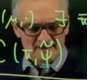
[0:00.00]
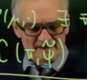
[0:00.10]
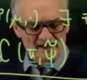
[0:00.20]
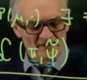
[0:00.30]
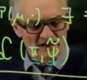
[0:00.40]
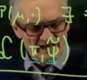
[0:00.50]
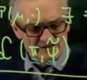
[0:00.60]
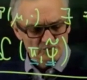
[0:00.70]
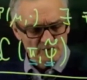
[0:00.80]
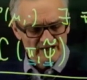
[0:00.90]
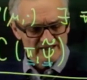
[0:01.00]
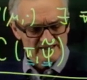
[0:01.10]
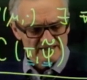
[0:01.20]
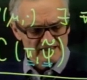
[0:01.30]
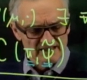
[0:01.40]
Now the next one
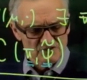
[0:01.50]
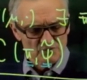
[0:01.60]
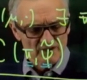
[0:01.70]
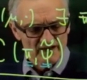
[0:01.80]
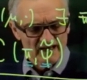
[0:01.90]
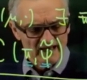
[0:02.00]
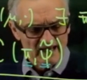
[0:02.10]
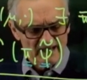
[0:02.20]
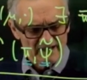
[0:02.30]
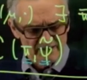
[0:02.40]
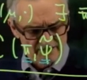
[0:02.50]
is this one again,